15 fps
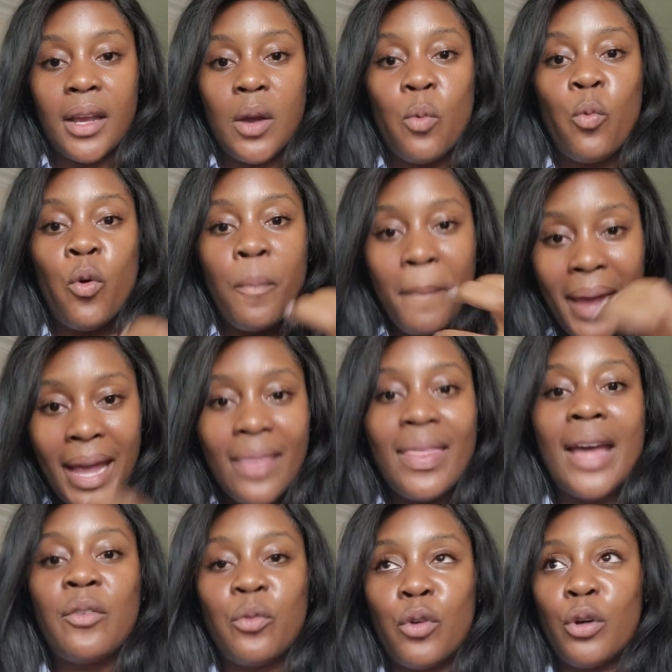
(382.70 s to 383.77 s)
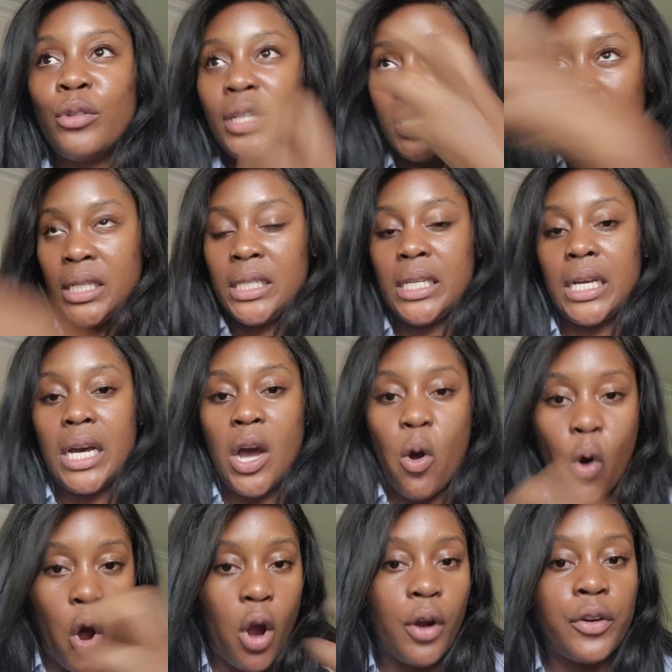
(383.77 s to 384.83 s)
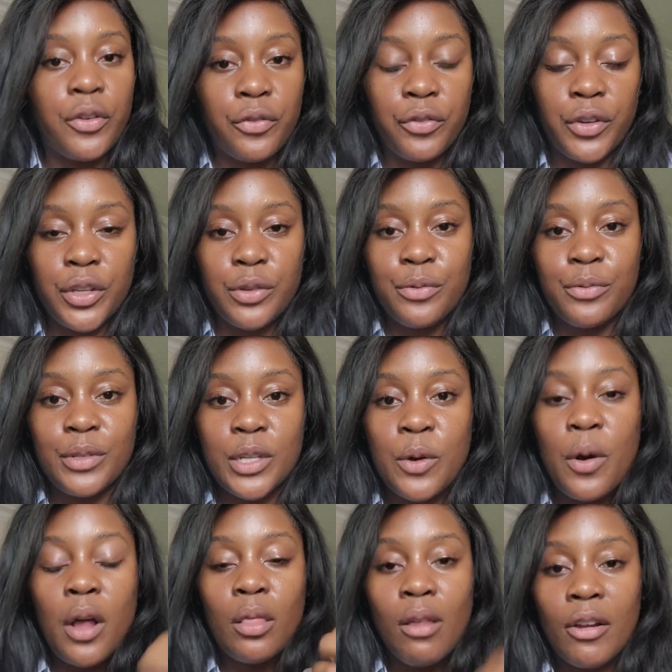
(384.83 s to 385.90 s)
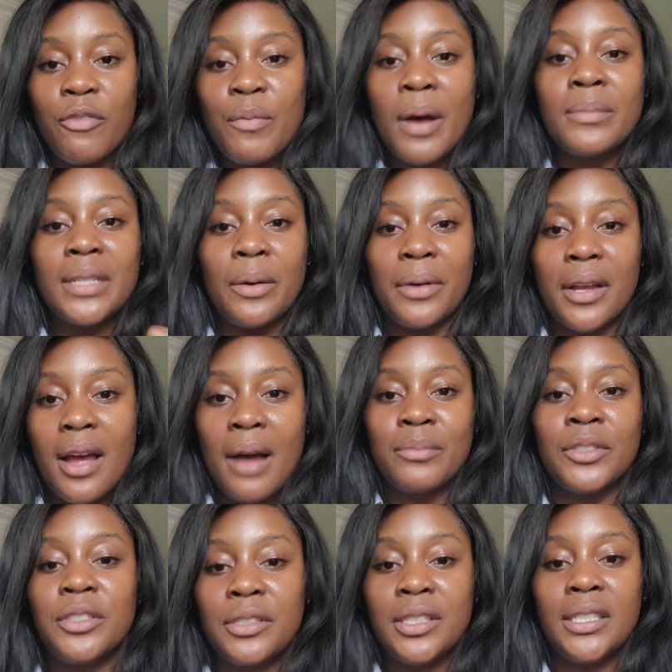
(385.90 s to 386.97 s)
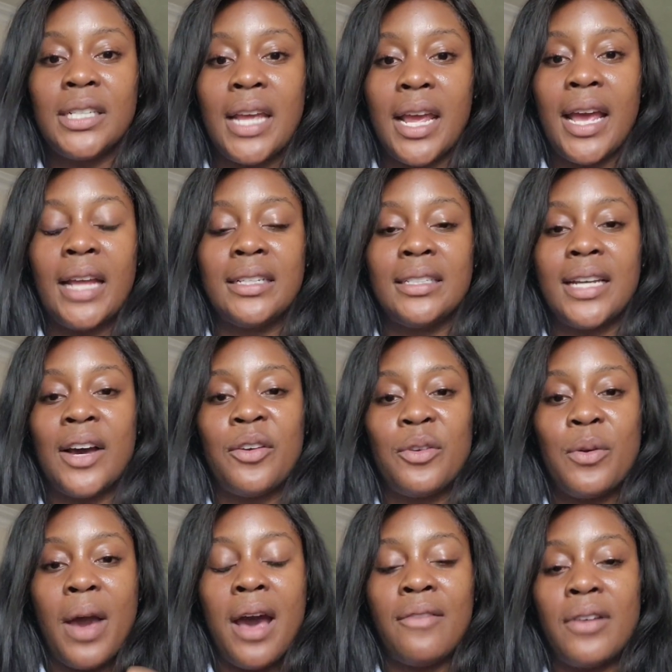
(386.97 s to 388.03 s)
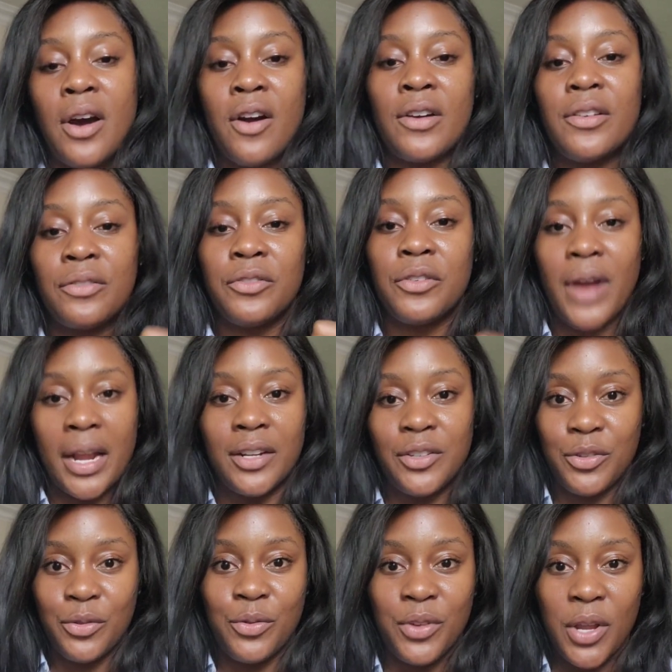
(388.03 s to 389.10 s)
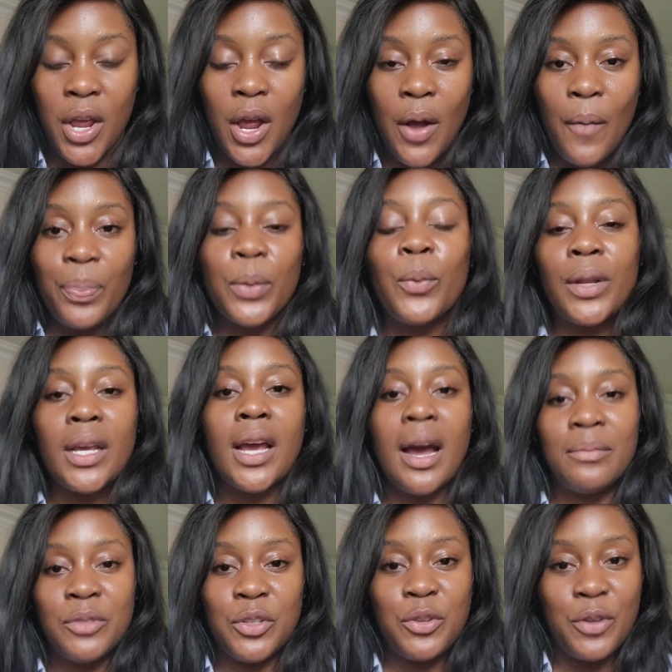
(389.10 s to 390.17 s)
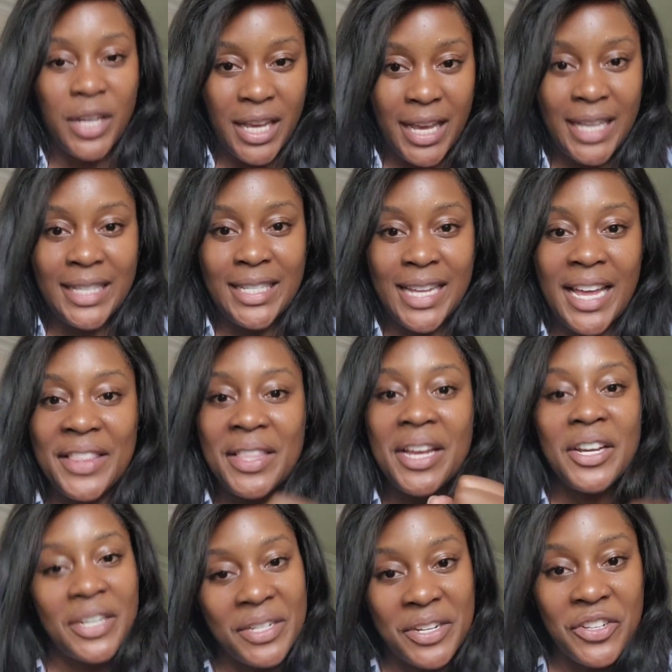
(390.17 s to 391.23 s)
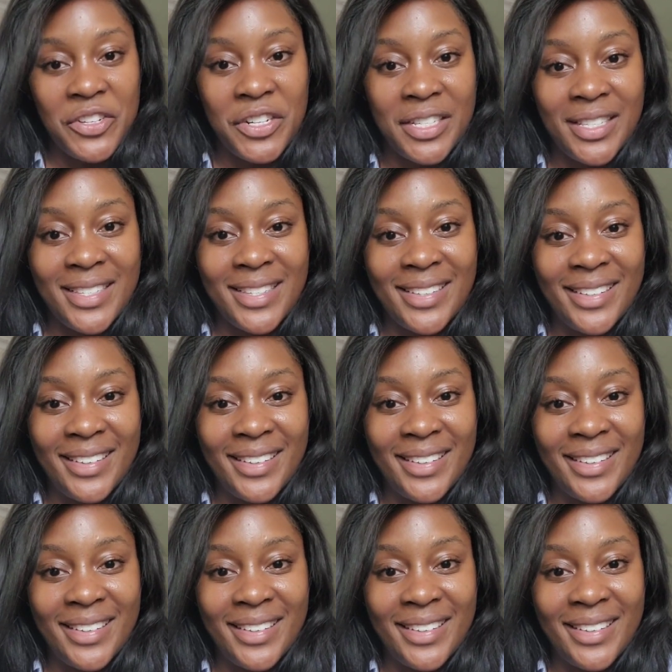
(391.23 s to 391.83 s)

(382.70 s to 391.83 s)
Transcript: will make that road easier or harder for you. So a lot of moms, I want to come to you today and tell you, have a heart of gratitude when it comes to your kids and their conditions.